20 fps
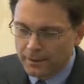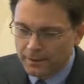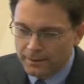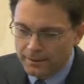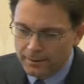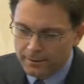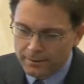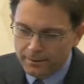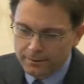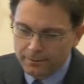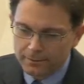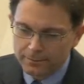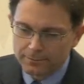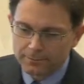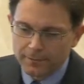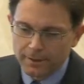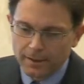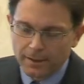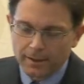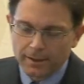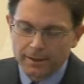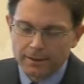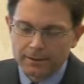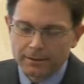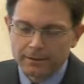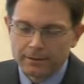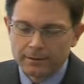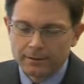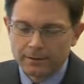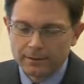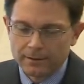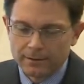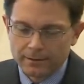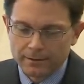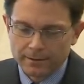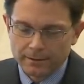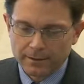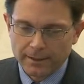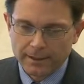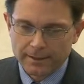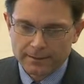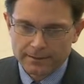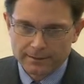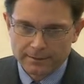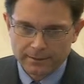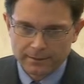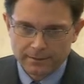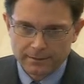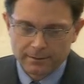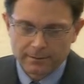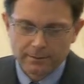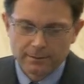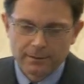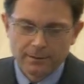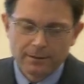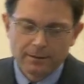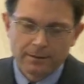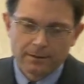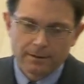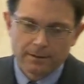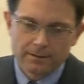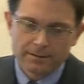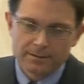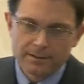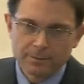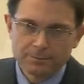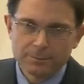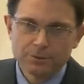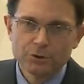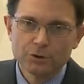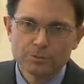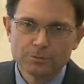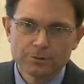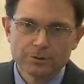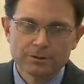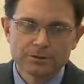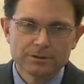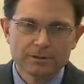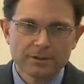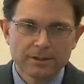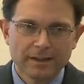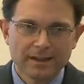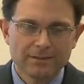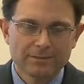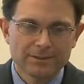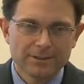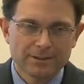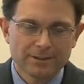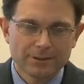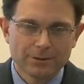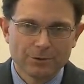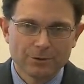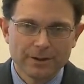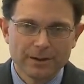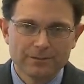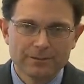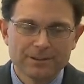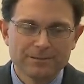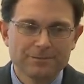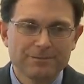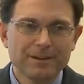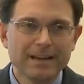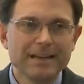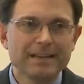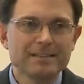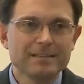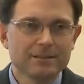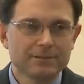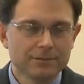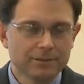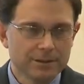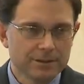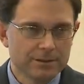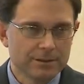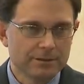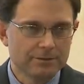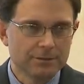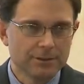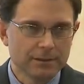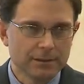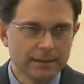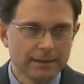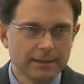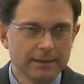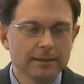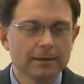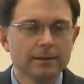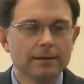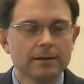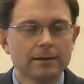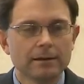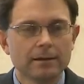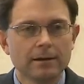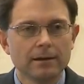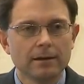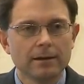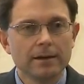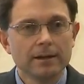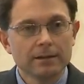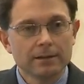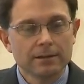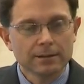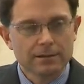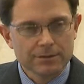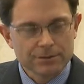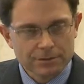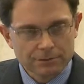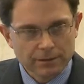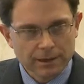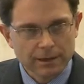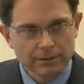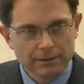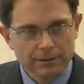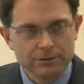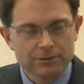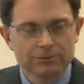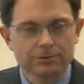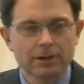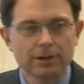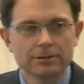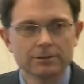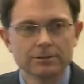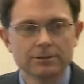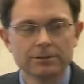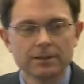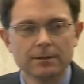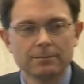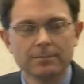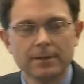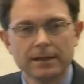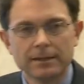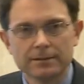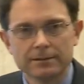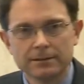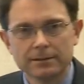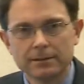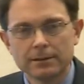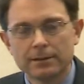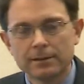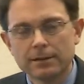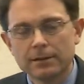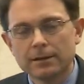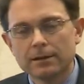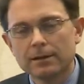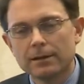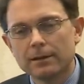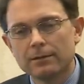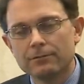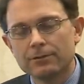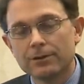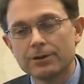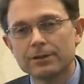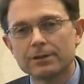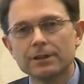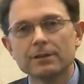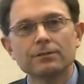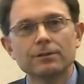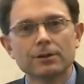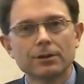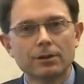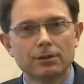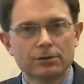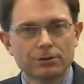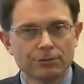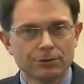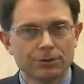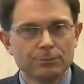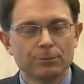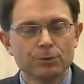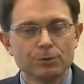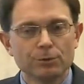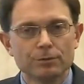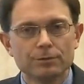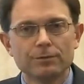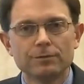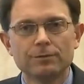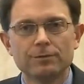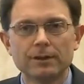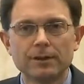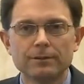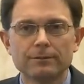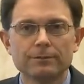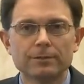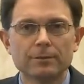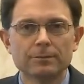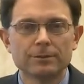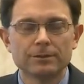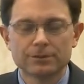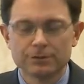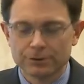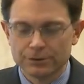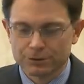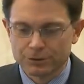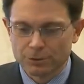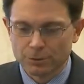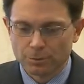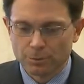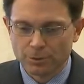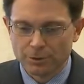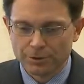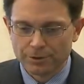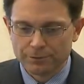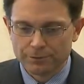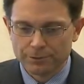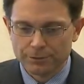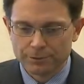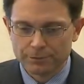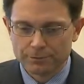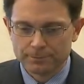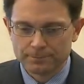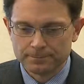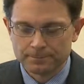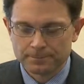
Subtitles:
And that some tumors have a degree of invasiveness, if you like, into the surrounding structures that makes it very difficult to remove from a surgical point of view.